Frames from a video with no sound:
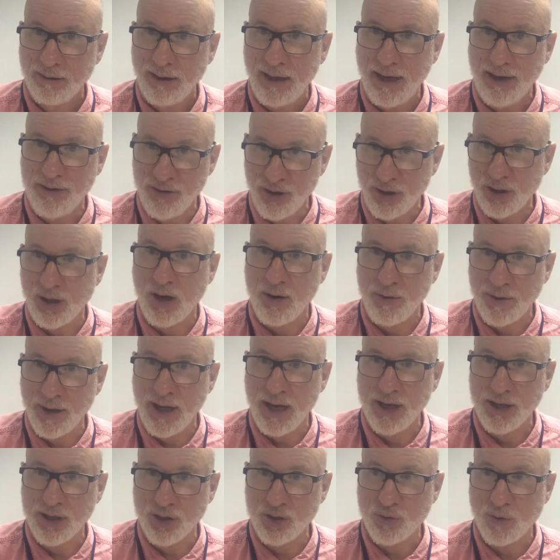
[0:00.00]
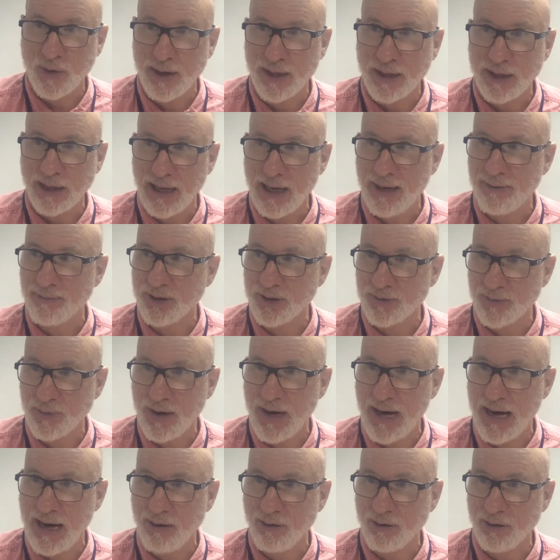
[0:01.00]
and they're going 120 kilometers
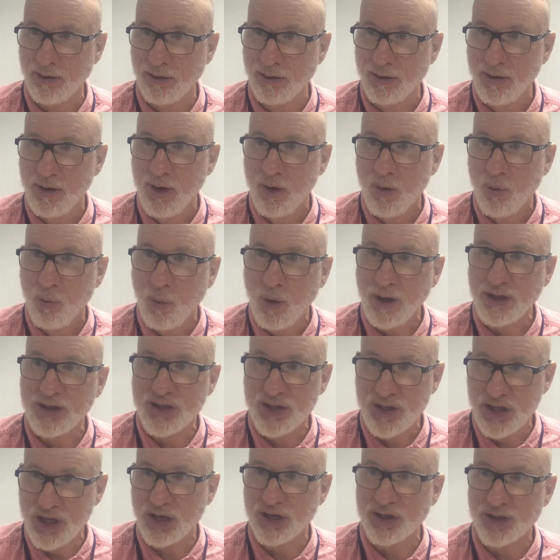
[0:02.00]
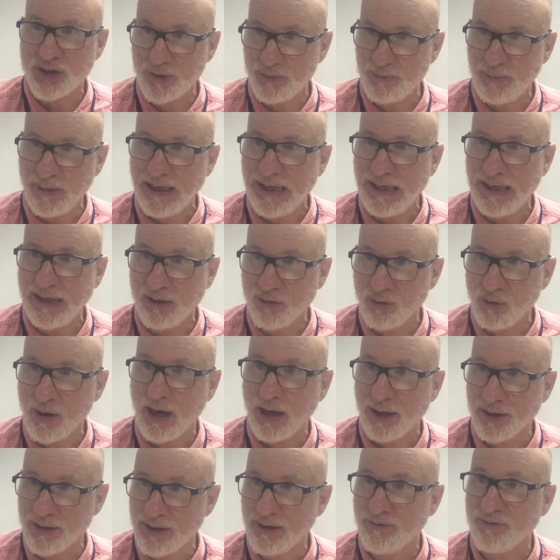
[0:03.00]
per hour, what's their speed
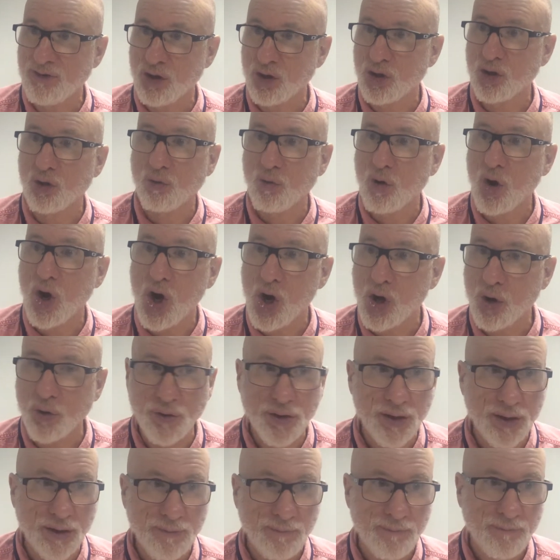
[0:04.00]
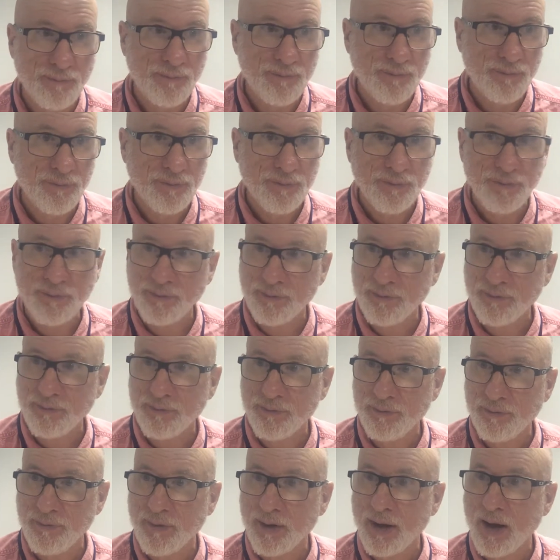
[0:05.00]
relative to the road?
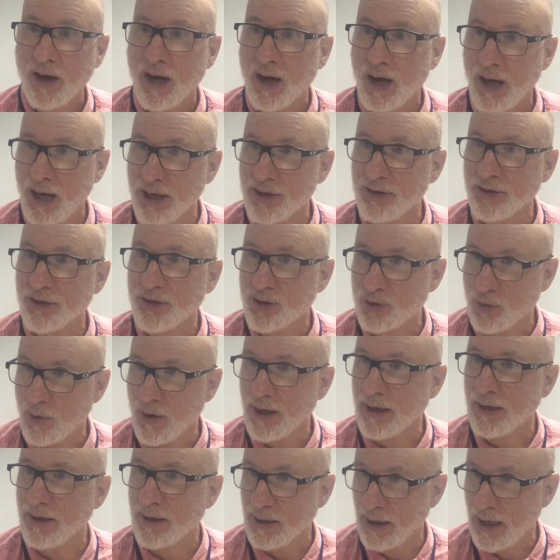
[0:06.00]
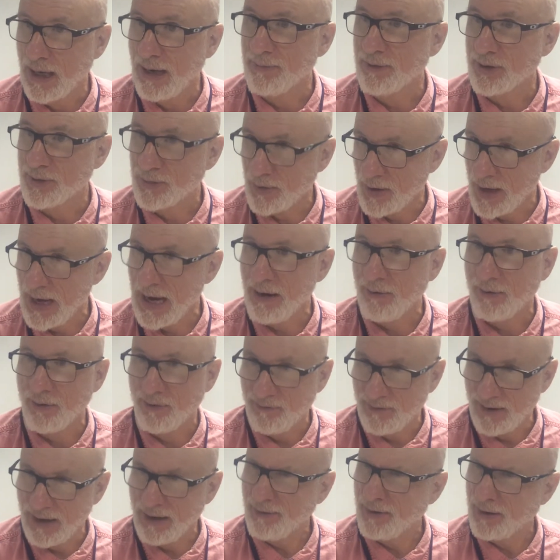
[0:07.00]
120 kilometers per hour.
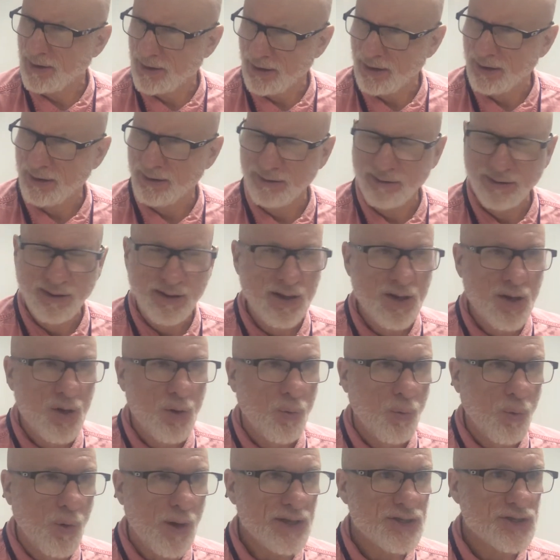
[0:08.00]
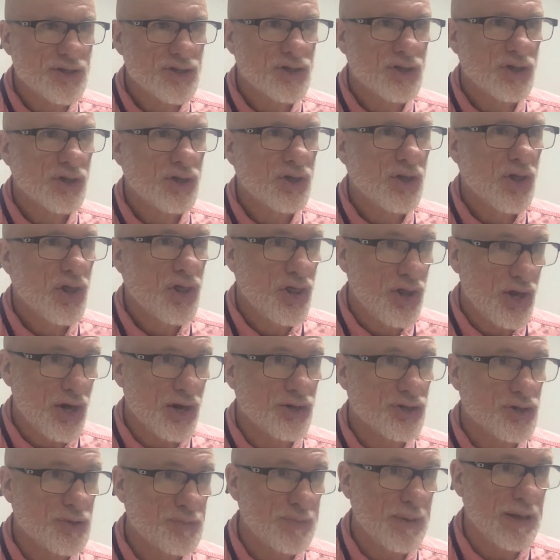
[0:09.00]
Very good. What's
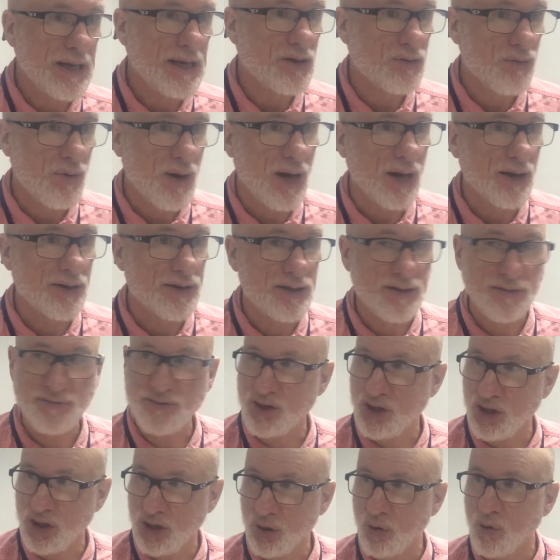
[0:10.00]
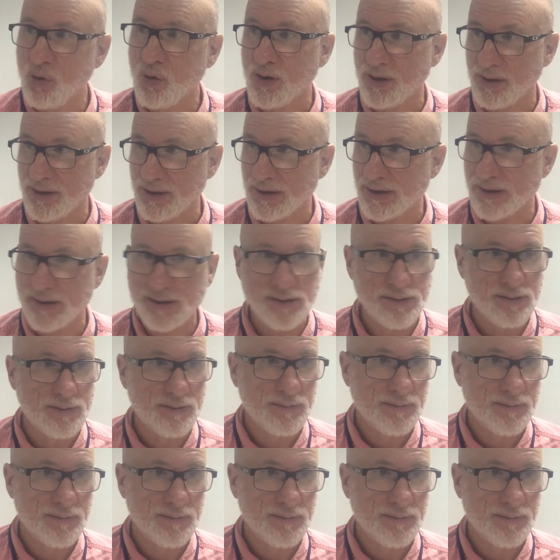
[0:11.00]
their speed relative to yours?